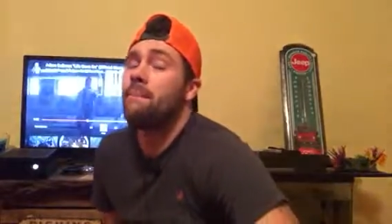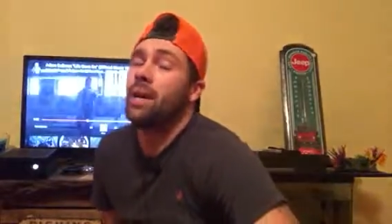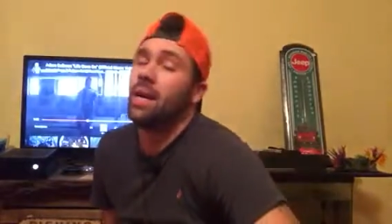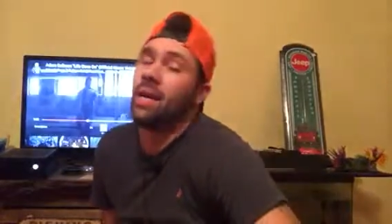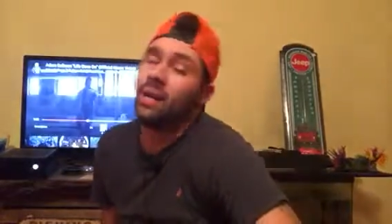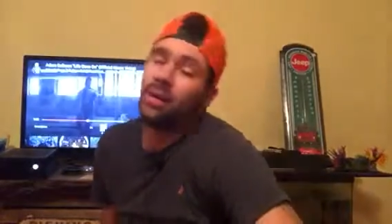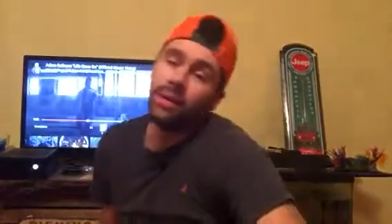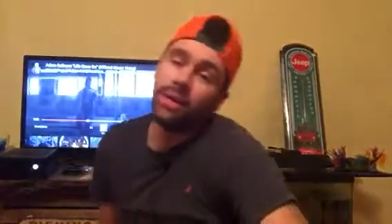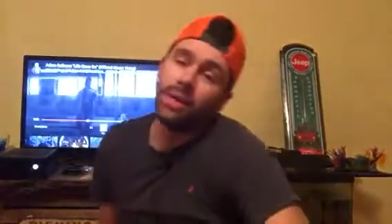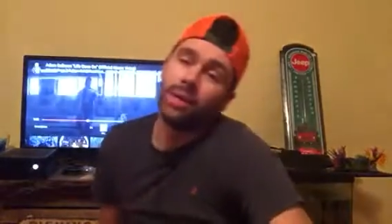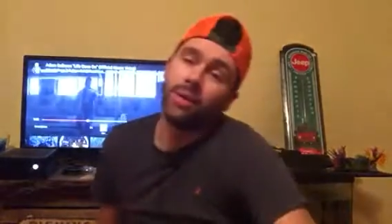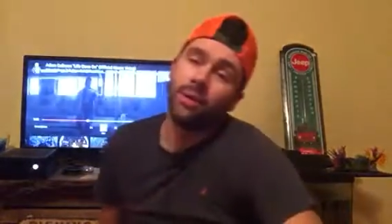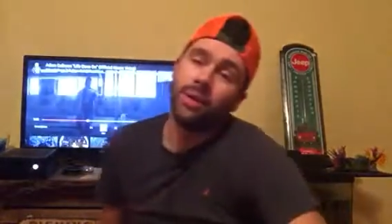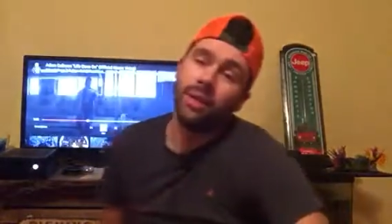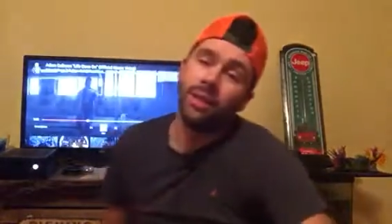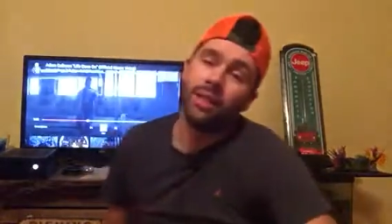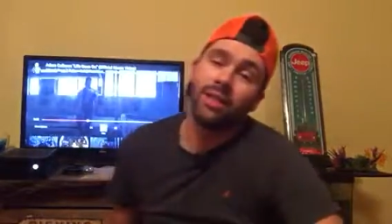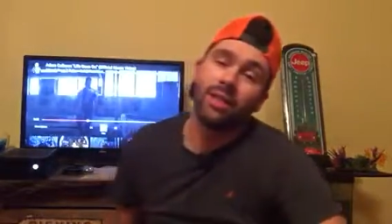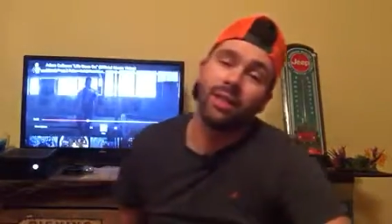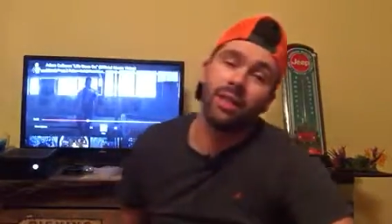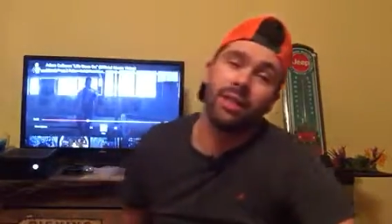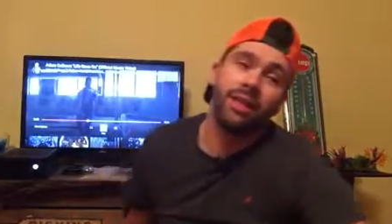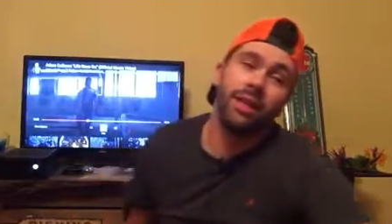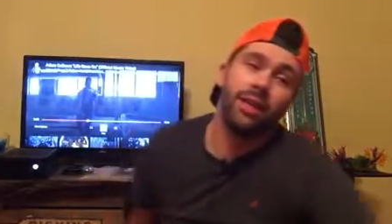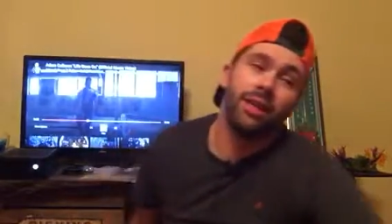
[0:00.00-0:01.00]
man, I like what he
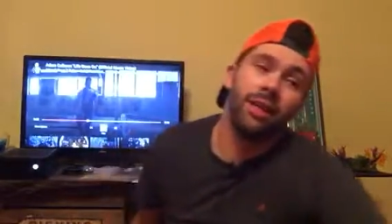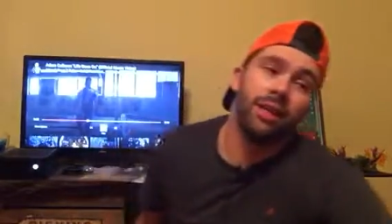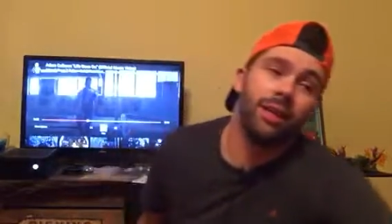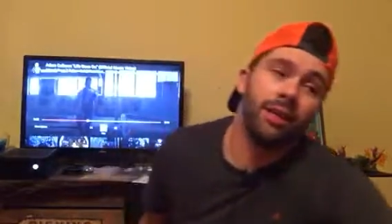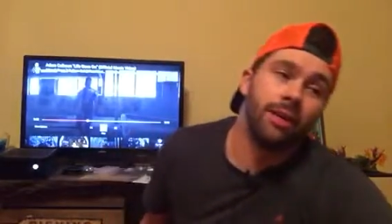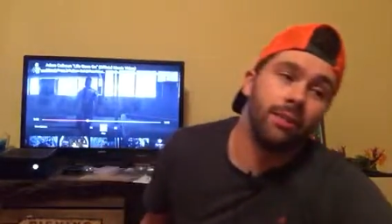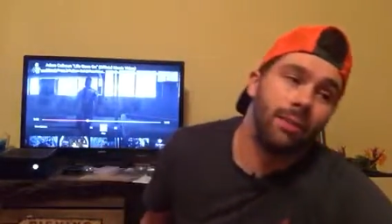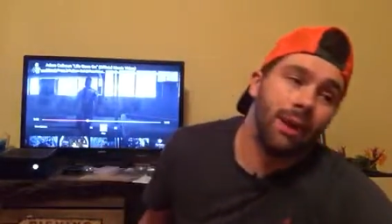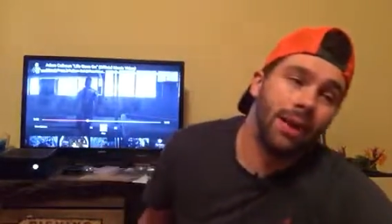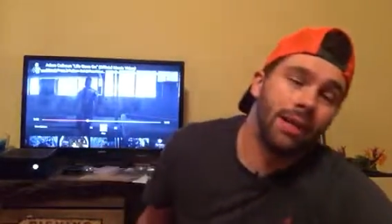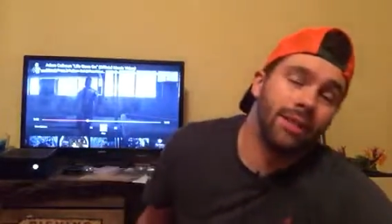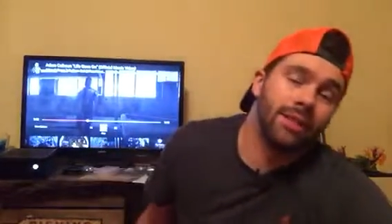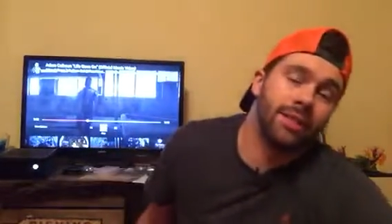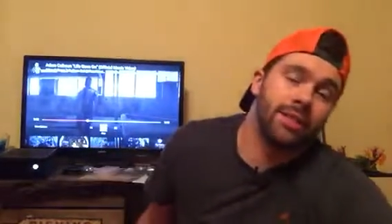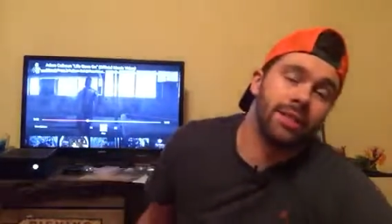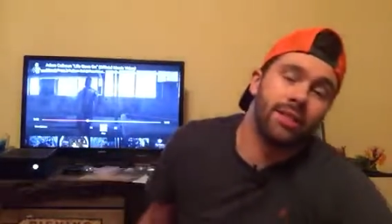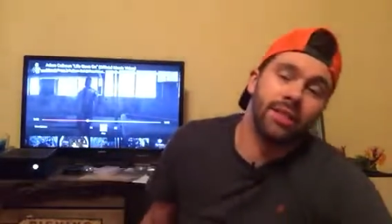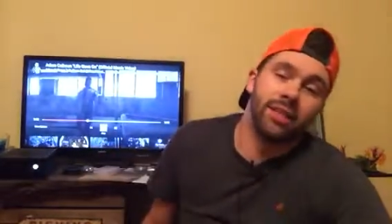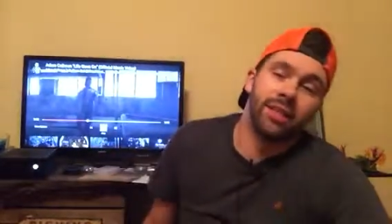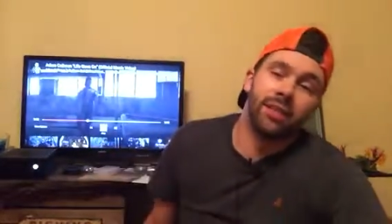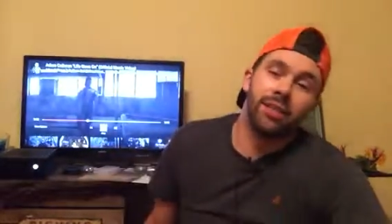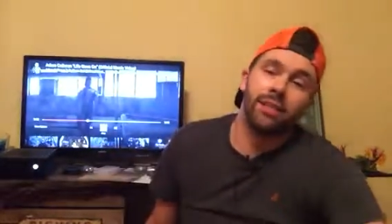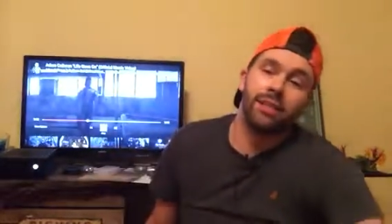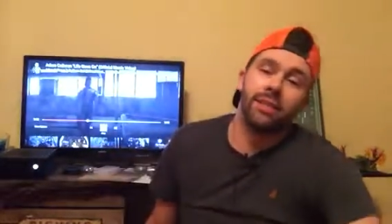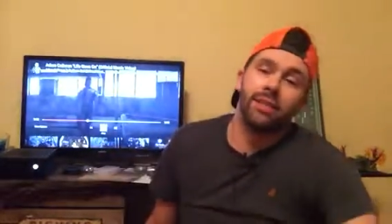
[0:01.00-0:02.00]
said there about the
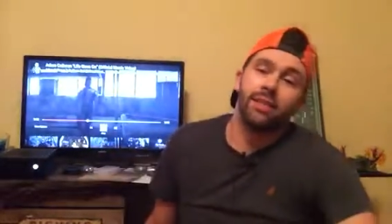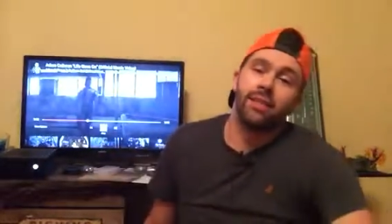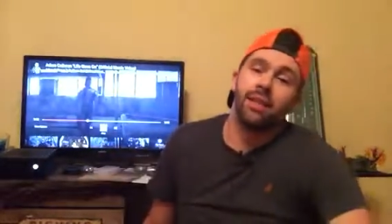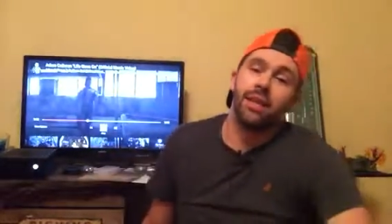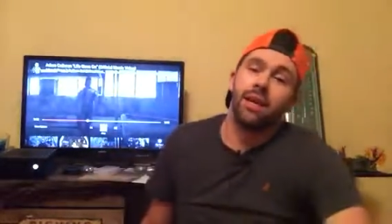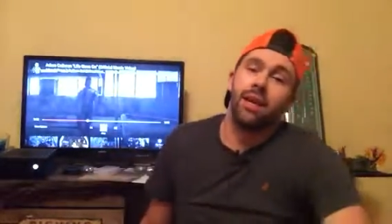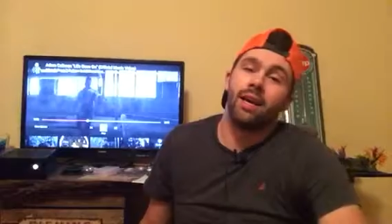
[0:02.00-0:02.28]
sinners.